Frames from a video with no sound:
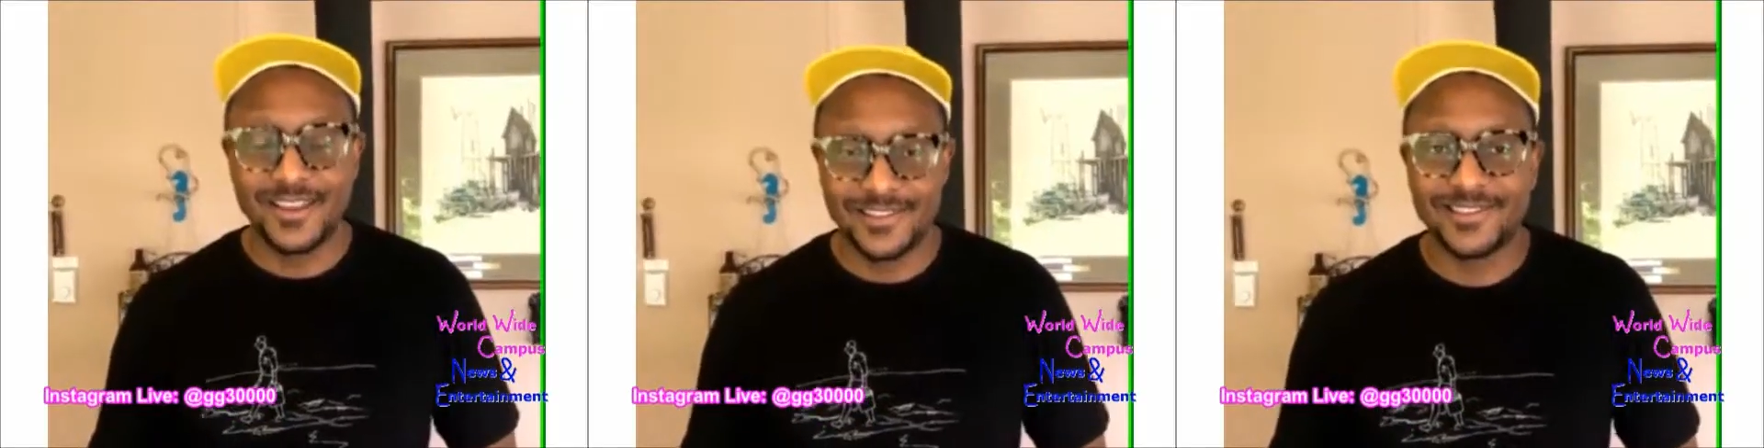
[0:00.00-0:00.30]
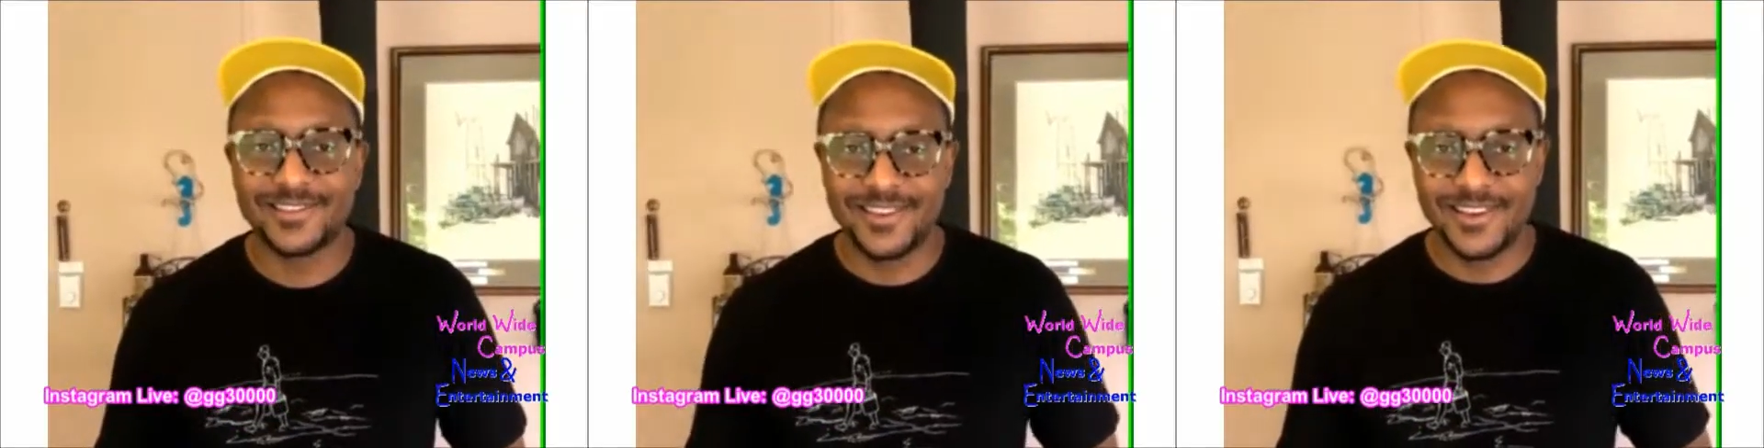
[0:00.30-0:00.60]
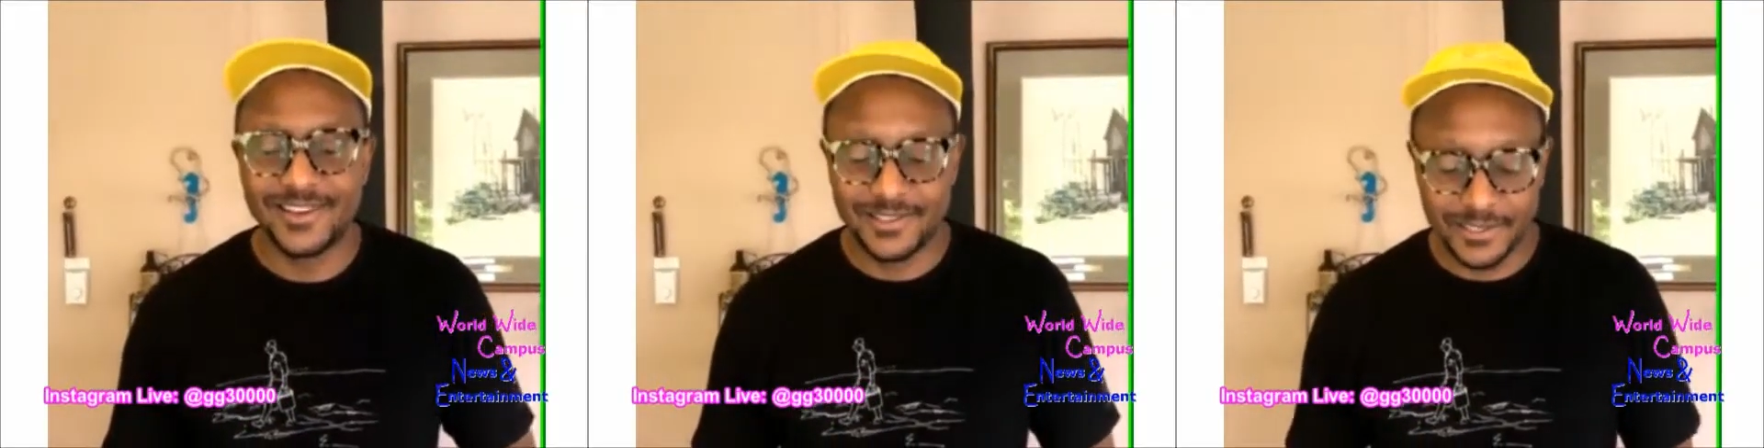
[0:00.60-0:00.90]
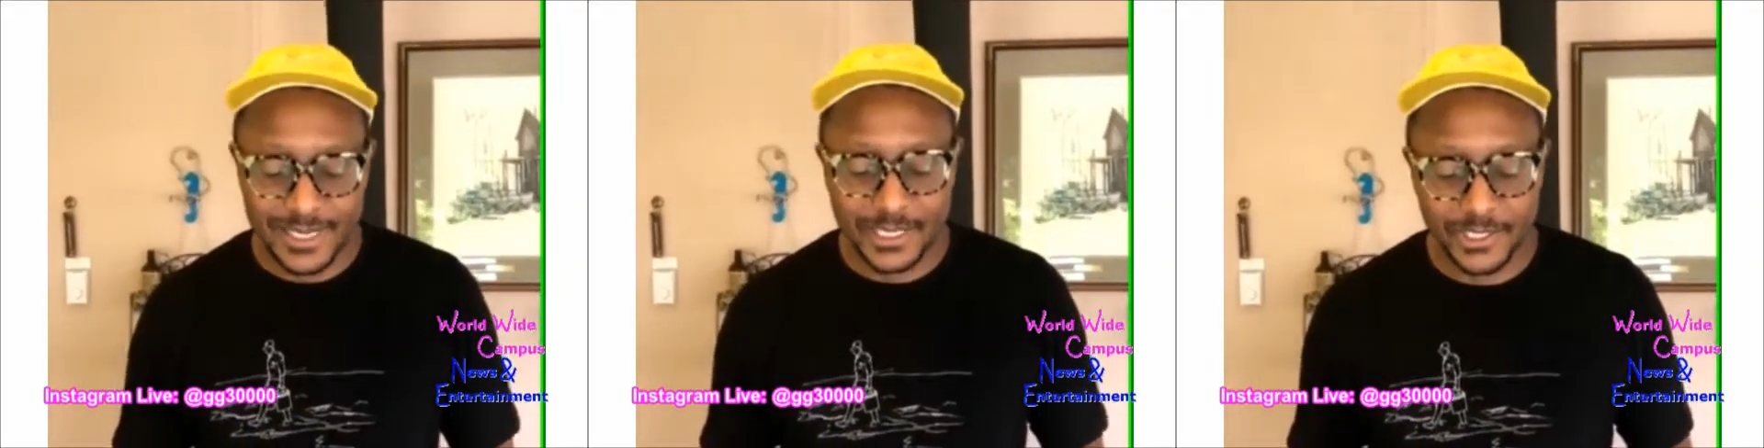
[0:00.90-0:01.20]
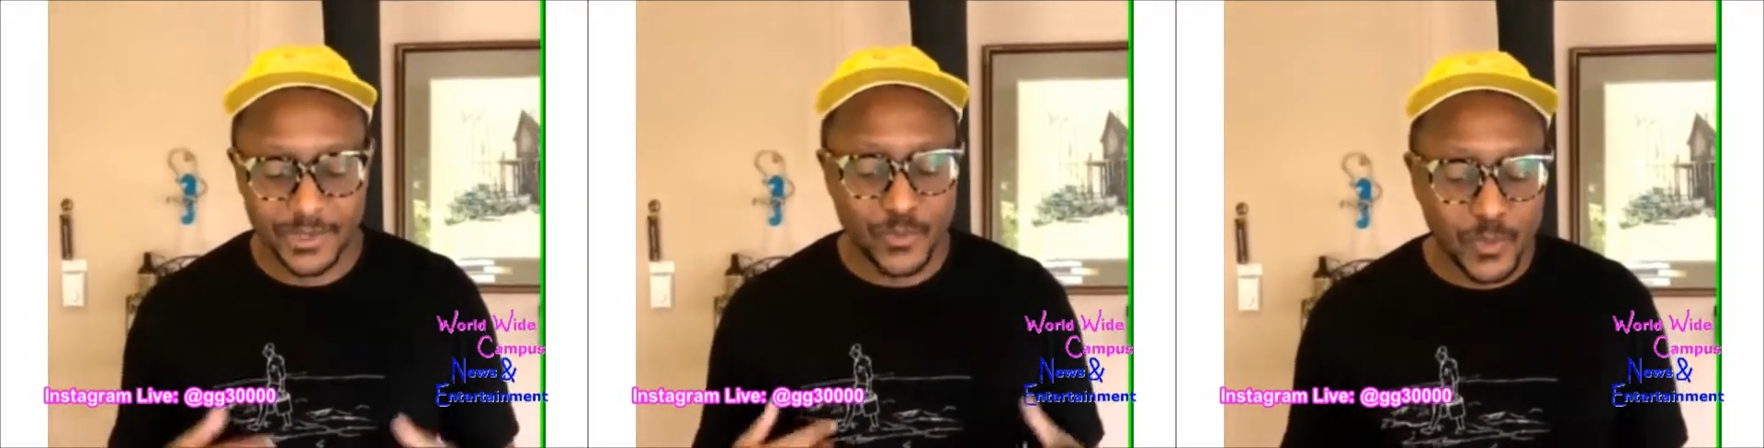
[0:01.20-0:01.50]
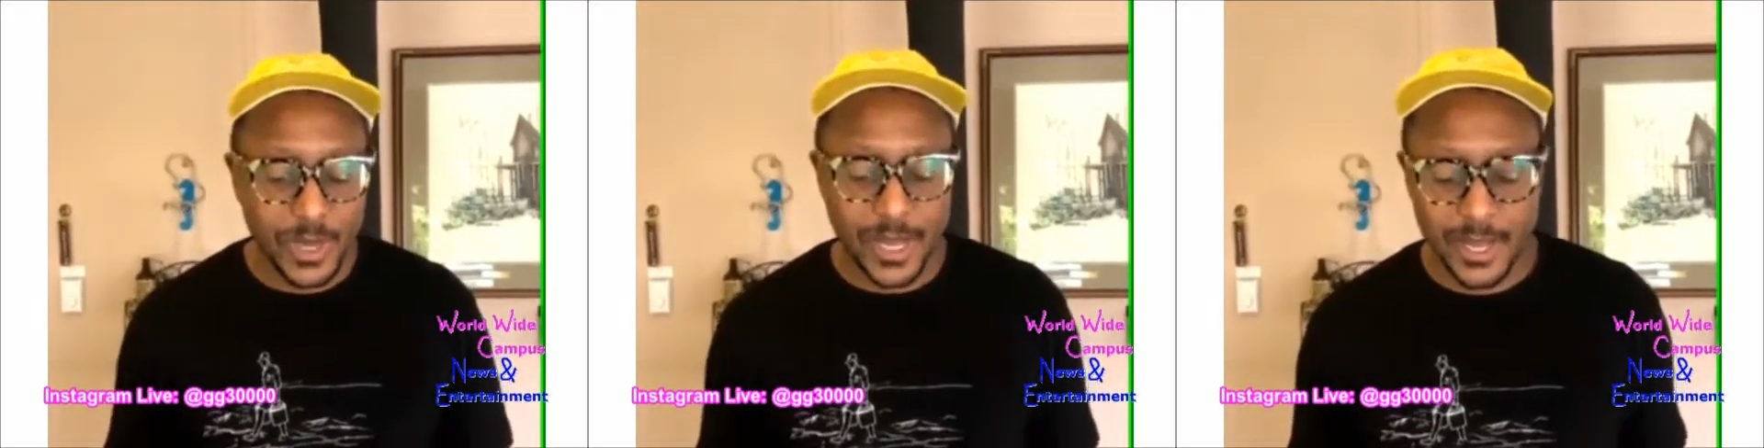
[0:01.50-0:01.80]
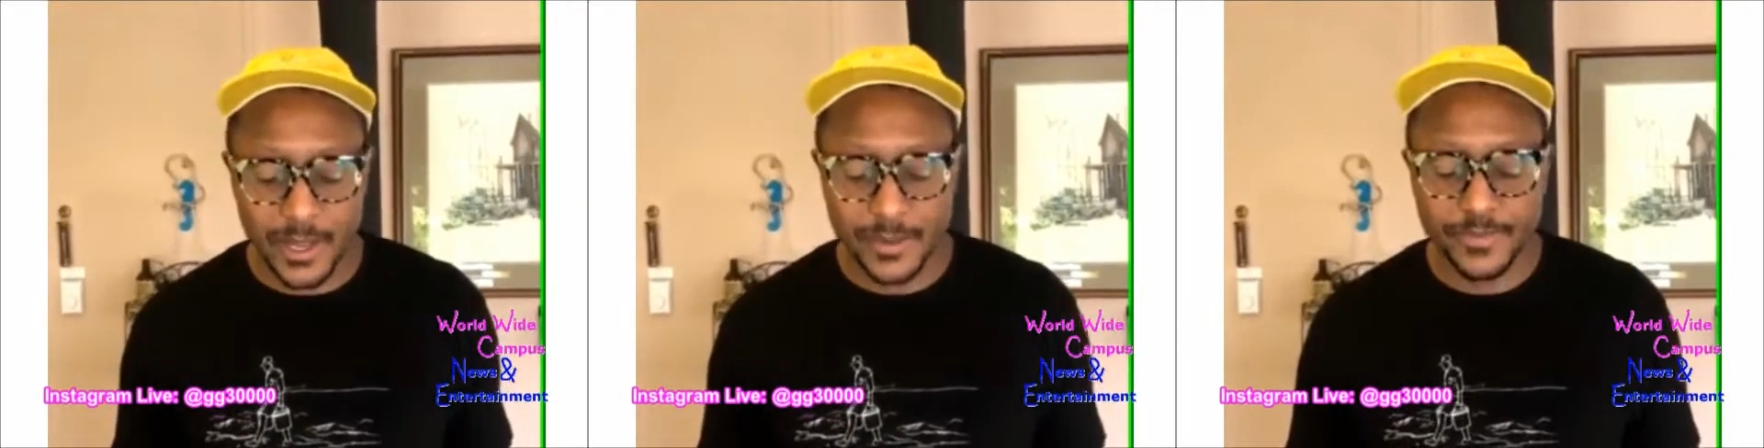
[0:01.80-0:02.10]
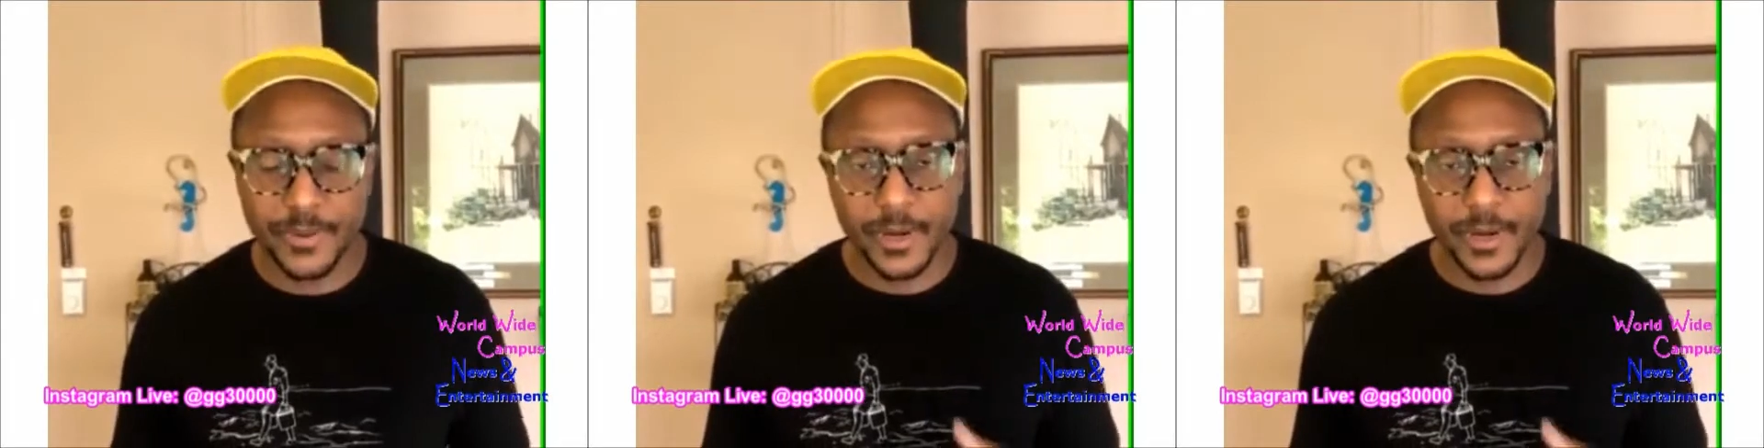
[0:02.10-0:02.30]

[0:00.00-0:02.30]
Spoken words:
This is actually hardly